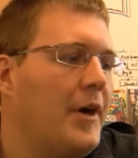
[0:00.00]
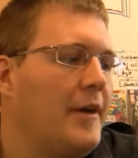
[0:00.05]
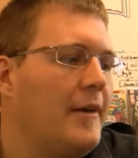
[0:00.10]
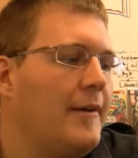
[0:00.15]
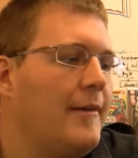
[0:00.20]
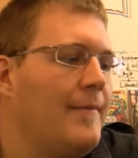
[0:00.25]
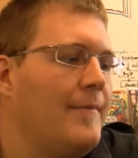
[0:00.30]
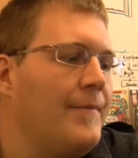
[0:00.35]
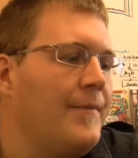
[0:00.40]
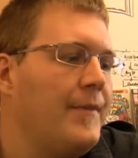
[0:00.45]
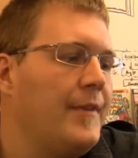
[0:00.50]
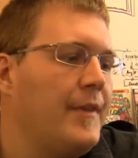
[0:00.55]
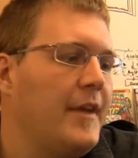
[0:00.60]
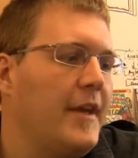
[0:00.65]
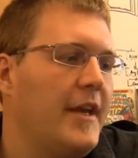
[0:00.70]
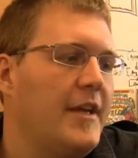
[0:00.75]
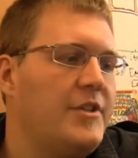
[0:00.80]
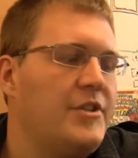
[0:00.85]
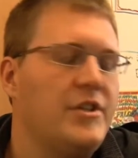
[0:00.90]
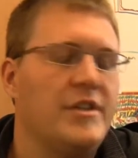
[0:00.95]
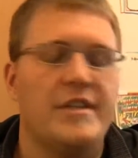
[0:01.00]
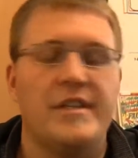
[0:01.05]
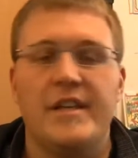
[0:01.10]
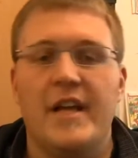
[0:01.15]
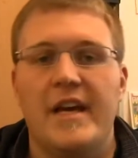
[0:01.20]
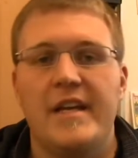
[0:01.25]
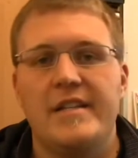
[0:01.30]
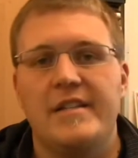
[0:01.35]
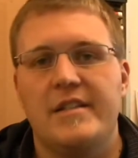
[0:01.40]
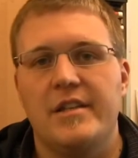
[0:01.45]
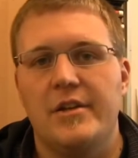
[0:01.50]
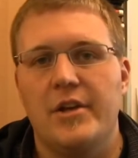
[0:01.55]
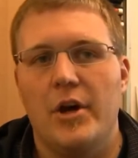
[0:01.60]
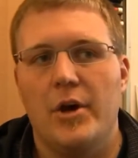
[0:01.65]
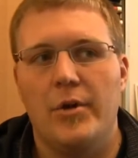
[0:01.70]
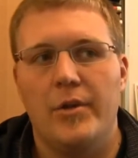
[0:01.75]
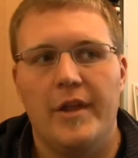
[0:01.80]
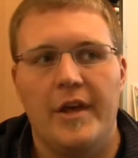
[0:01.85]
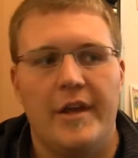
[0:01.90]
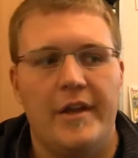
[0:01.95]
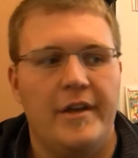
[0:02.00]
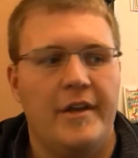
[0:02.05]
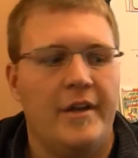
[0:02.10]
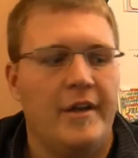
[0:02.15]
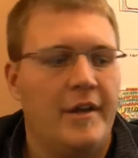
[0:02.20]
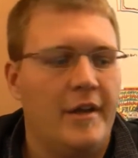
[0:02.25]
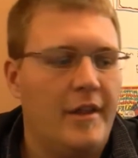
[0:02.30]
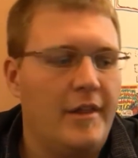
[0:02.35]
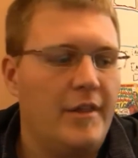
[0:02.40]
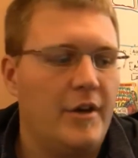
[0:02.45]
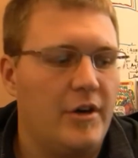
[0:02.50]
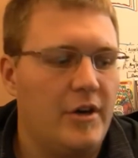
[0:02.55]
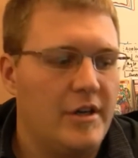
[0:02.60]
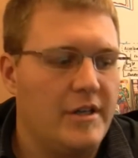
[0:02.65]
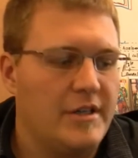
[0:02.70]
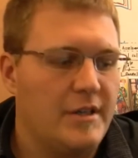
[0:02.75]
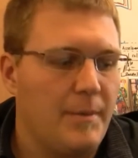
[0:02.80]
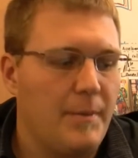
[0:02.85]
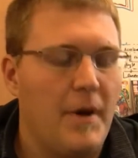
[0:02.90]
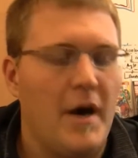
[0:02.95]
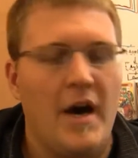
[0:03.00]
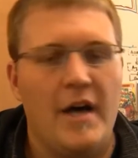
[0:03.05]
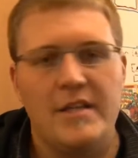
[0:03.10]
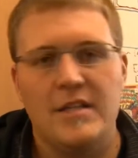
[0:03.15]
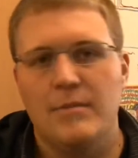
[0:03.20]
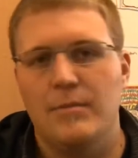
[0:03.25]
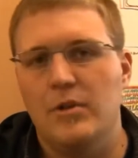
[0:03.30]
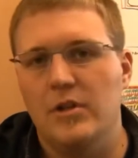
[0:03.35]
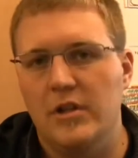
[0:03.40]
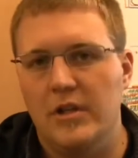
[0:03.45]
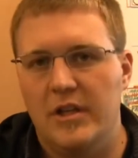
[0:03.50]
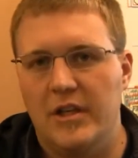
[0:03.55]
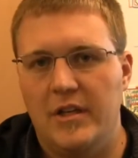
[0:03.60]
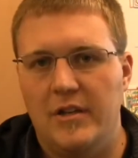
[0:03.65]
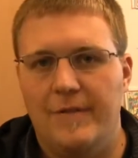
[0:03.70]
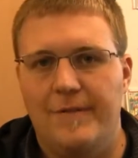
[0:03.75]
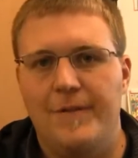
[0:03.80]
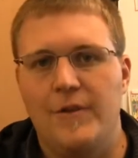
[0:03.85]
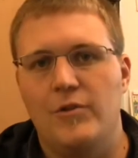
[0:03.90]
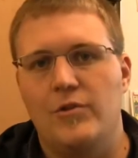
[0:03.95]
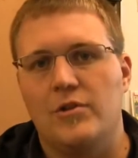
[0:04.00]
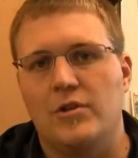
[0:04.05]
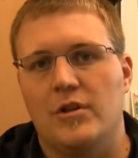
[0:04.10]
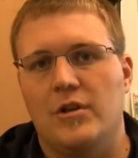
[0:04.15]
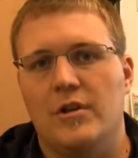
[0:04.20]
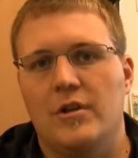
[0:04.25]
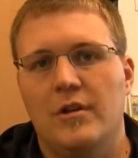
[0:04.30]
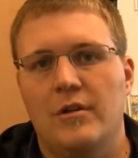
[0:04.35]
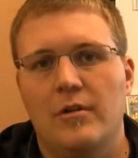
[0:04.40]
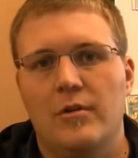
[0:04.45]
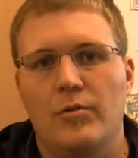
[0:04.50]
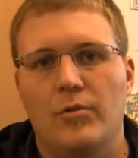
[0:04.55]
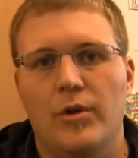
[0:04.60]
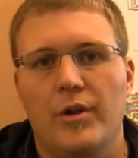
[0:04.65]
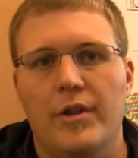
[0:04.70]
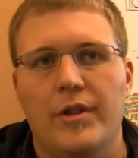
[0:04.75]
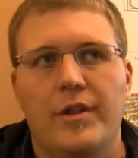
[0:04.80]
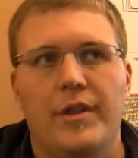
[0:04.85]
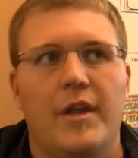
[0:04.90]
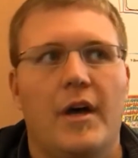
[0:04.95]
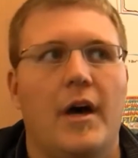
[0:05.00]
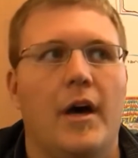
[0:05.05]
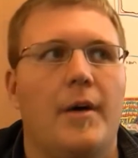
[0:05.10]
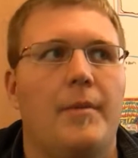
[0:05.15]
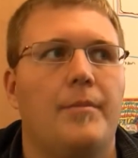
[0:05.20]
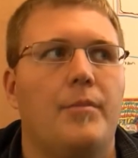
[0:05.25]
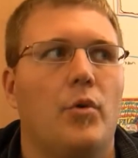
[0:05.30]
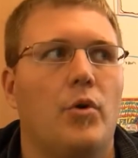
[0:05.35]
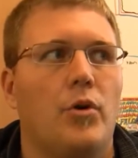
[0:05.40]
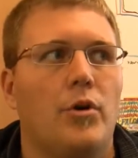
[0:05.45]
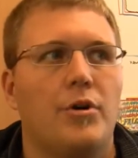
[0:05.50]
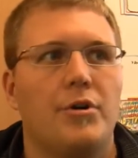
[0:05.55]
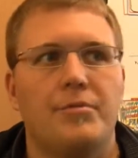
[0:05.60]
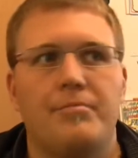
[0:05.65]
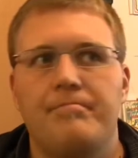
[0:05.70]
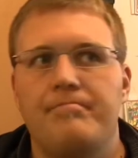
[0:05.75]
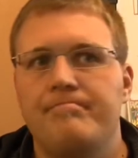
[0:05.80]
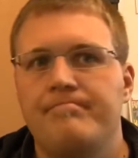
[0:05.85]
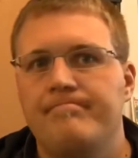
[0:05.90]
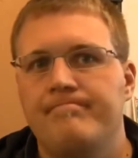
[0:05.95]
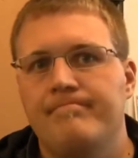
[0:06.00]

but it's just nice to know that there is a possibility in the future with more